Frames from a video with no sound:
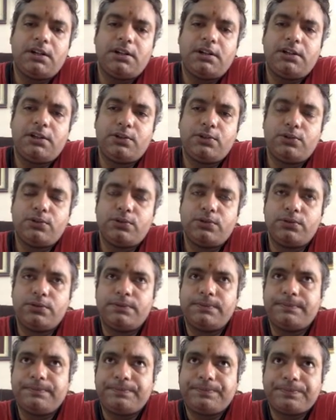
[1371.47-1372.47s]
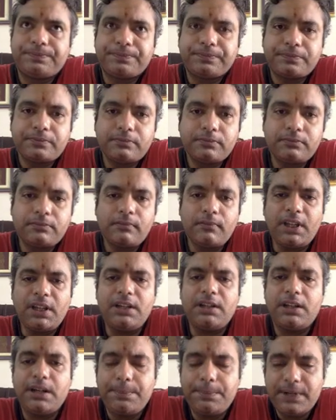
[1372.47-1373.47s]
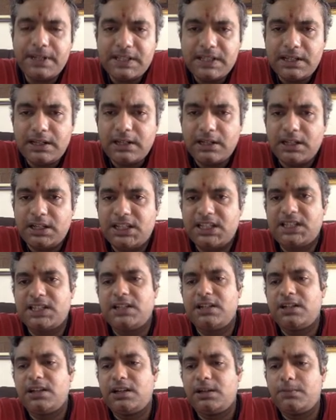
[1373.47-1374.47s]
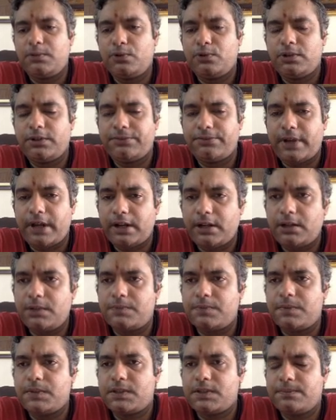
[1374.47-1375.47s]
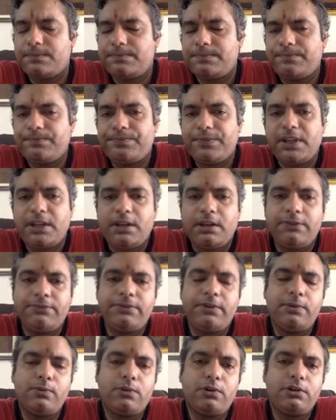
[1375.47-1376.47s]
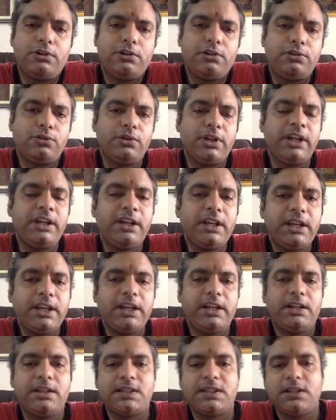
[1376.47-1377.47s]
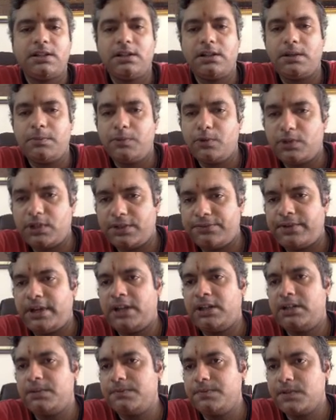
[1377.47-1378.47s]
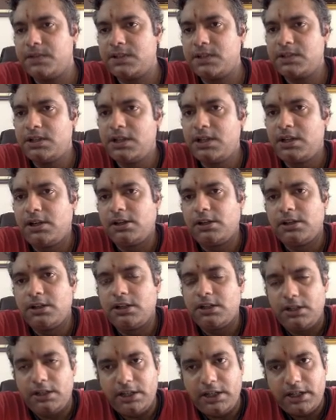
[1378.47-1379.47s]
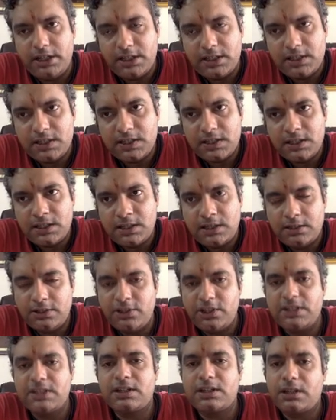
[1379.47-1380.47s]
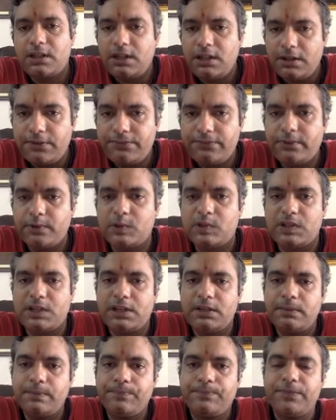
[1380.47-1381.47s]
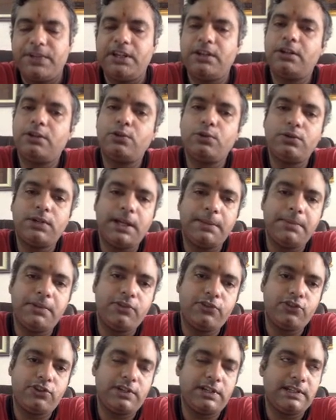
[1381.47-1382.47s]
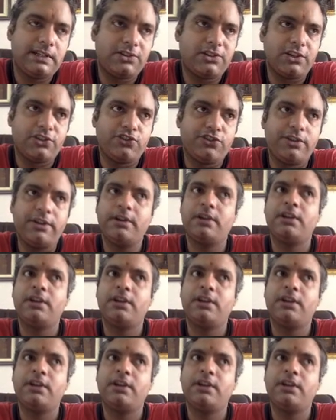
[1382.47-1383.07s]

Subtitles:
to represent a certain amount of atoms, if we want to indicate a certain amount of atoms, it is just enough to say in a two-dimensional structure